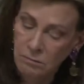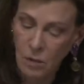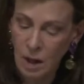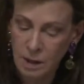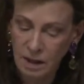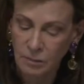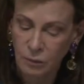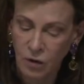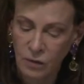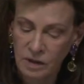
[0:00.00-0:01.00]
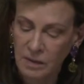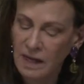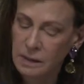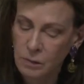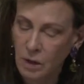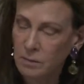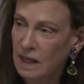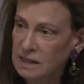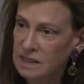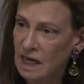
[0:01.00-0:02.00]
marginally pro-independence, one
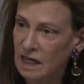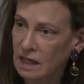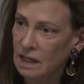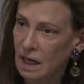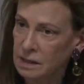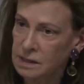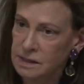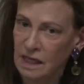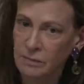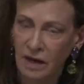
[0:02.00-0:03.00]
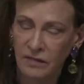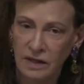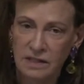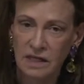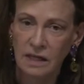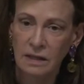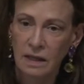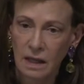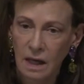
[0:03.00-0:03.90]
might say, and as Stape, I think, said,